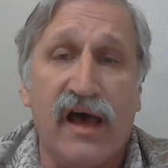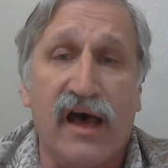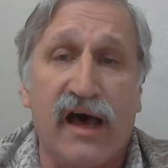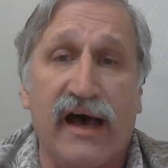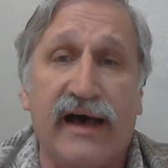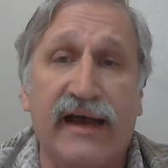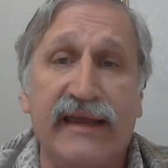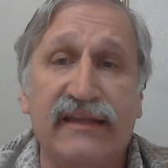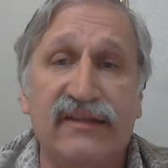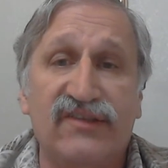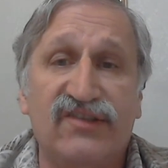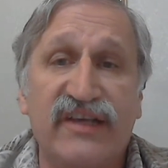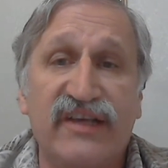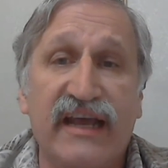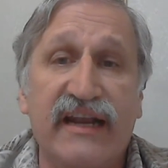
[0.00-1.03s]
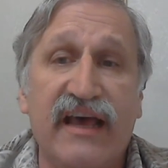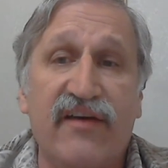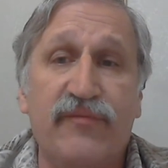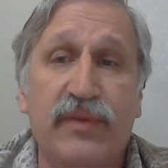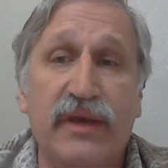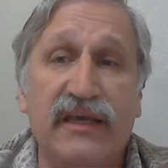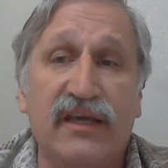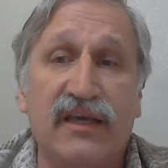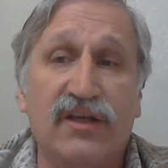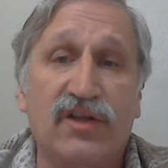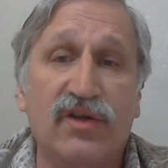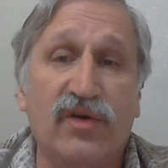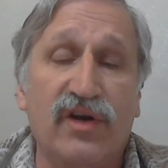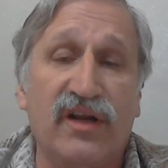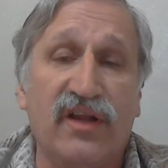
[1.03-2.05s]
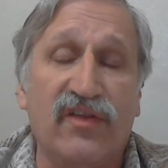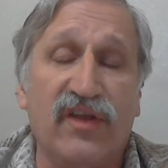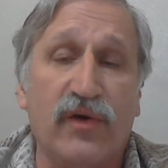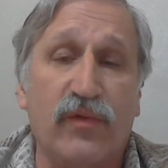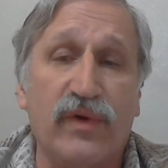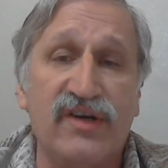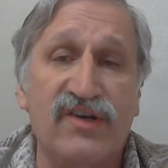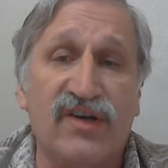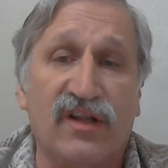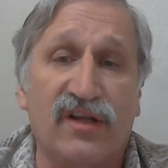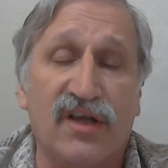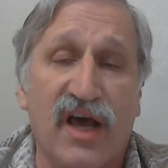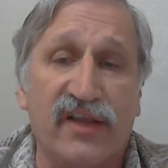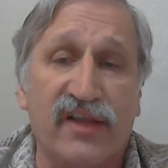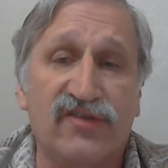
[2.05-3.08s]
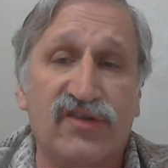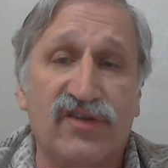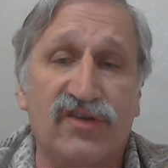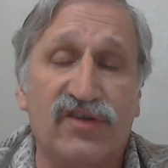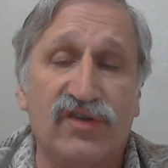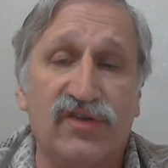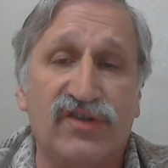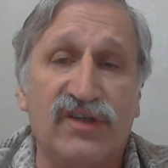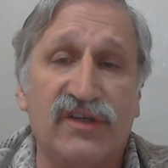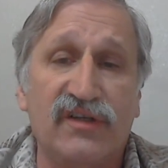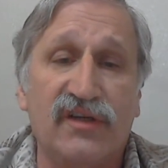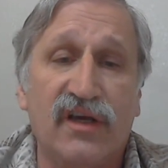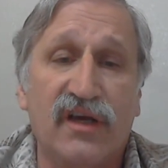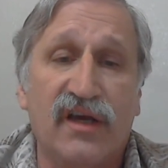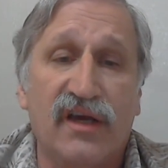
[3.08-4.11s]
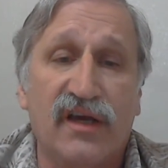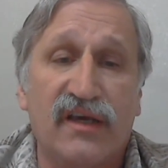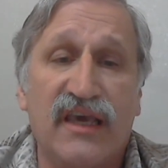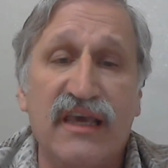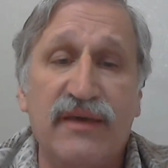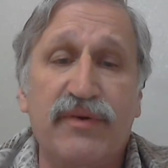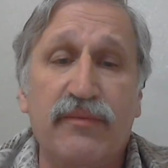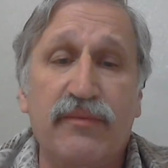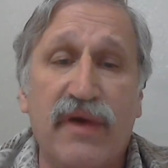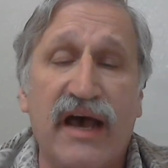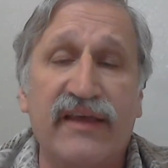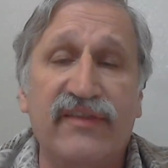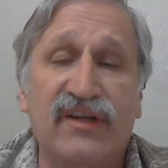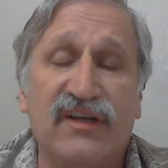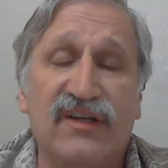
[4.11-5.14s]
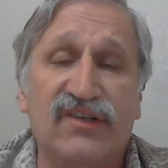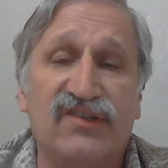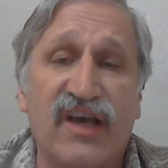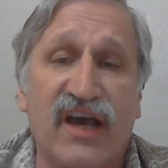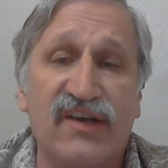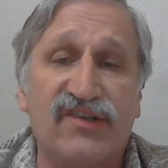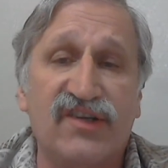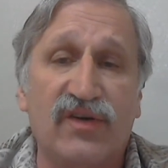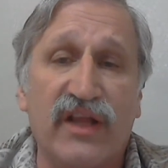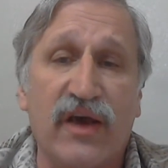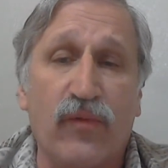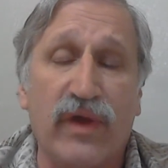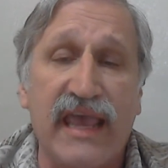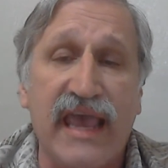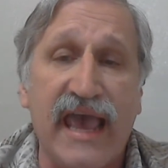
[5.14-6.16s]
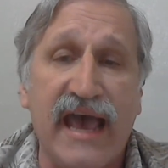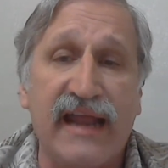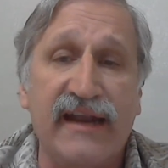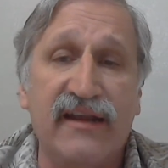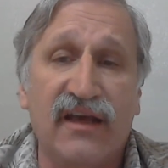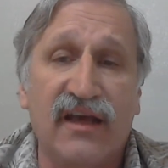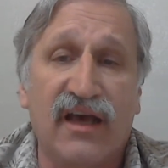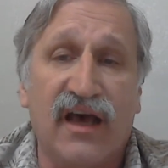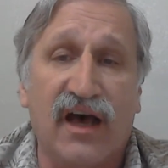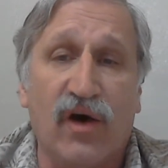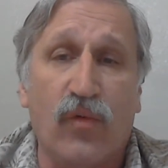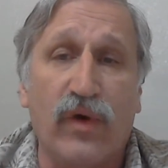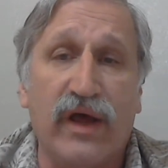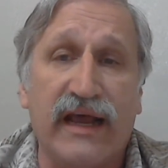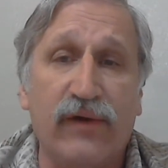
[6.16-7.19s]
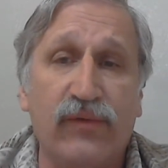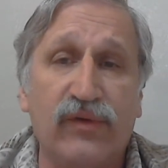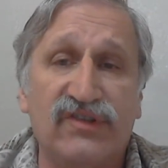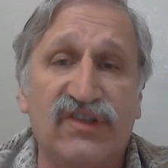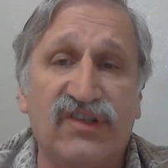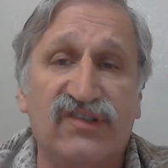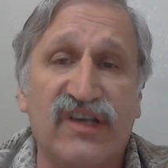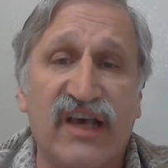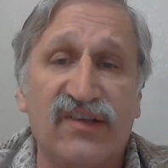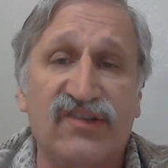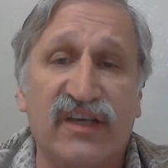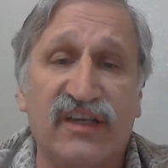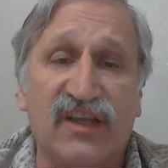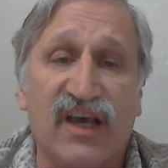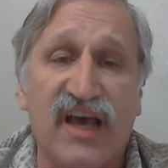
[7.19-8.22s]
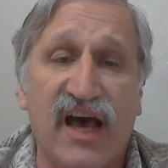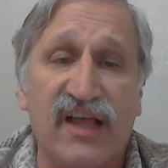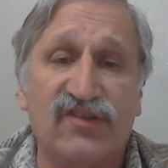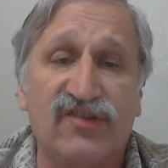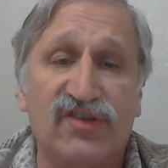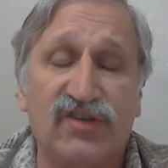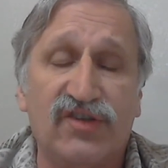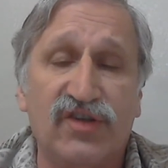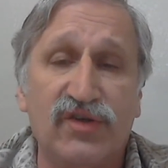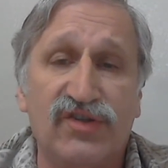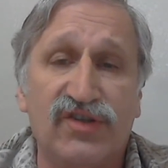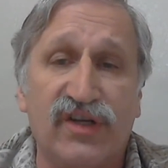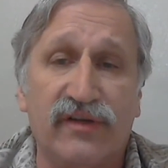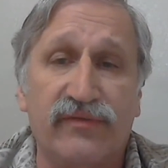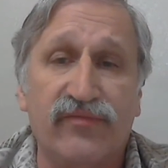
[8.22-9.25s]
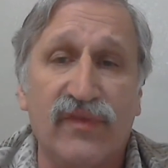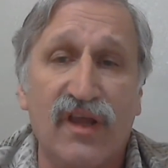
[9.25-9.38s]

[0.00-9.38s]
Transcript: uh, instead of being included in the original Constitution, keep in mind the discussion that we had uh, when I was discussing the Constitution.